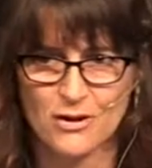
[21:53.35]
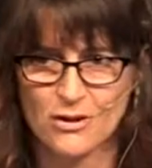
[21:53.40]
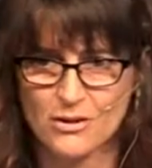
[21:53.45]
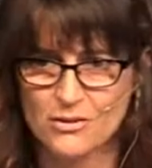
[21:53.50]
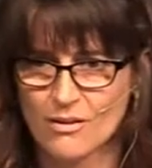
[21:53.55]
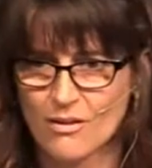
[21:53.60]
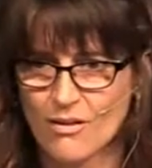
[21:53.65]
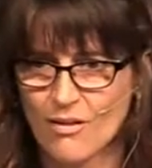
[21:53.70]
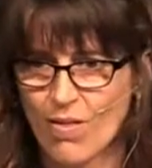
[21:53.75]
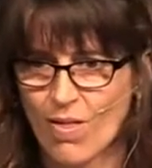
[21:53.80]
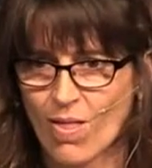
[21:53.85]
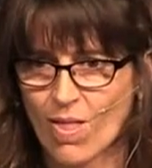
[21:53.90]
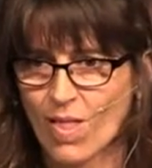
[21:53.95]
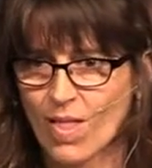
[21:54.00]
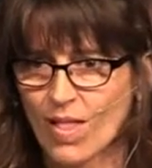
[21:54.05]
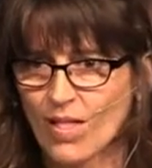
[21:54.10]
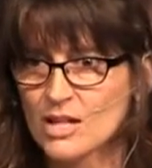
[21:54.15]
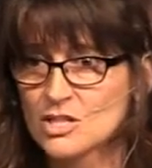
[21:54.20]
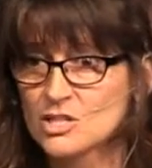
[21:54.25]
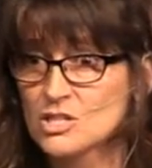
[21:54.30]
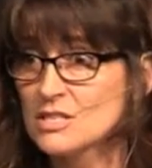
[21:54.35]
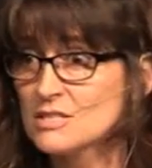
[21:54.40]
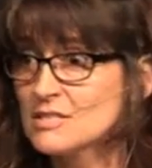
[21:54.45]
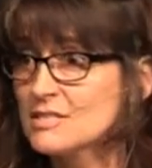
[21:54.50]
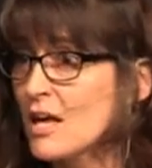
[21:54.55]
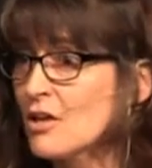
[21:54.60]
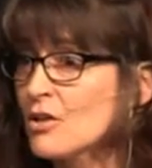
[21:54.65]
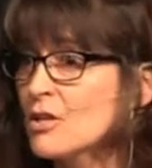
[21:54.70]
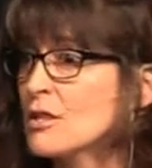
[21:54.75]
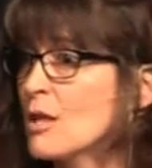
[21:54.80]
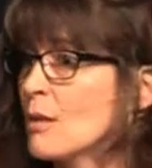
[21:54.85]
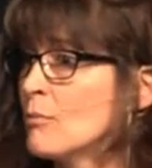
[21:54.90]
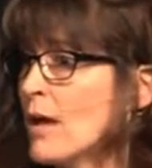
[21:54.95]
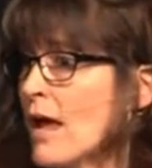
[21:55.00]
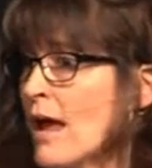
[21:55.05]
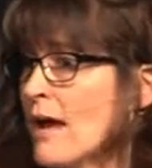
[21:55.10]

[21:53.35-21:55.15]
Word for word: felt? She's telling them,